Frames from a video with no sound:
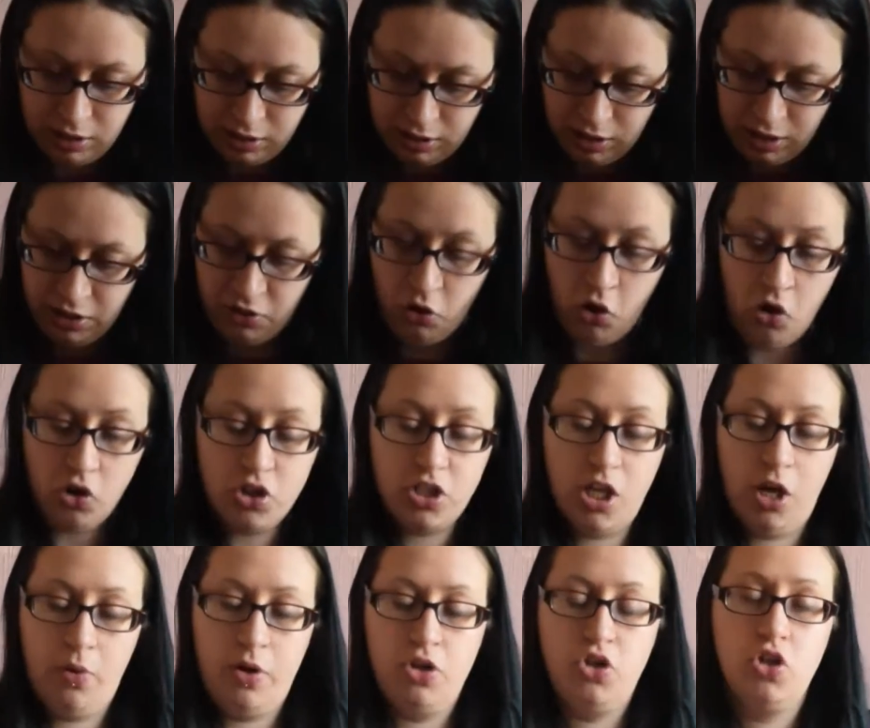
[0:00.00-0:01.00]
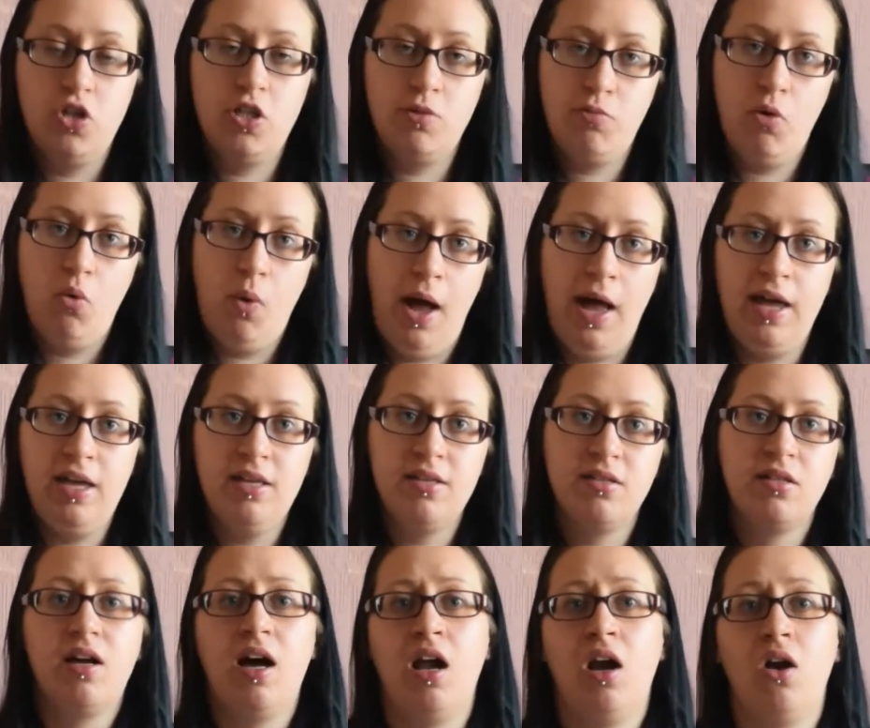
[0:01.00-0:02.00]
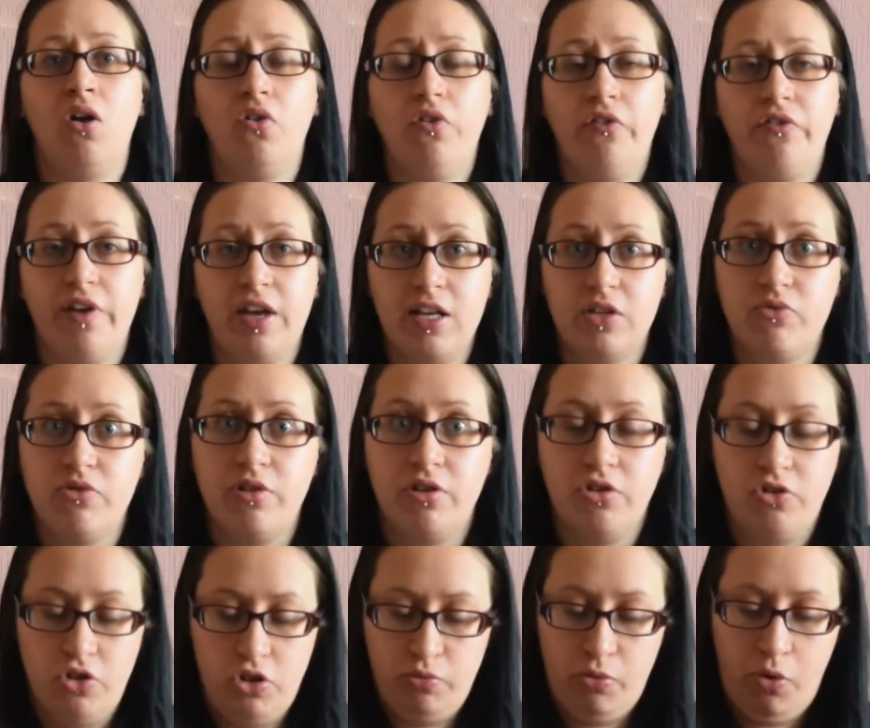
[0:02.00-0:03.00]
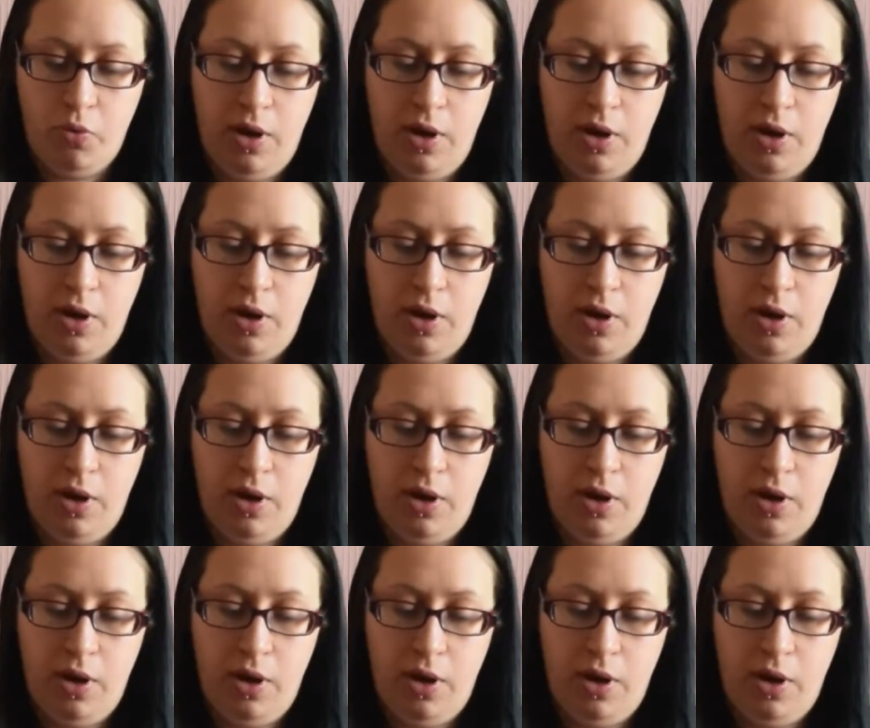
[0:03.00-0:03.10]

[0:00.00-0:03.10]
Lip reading: And also adjustable waist. I love things with an adjustable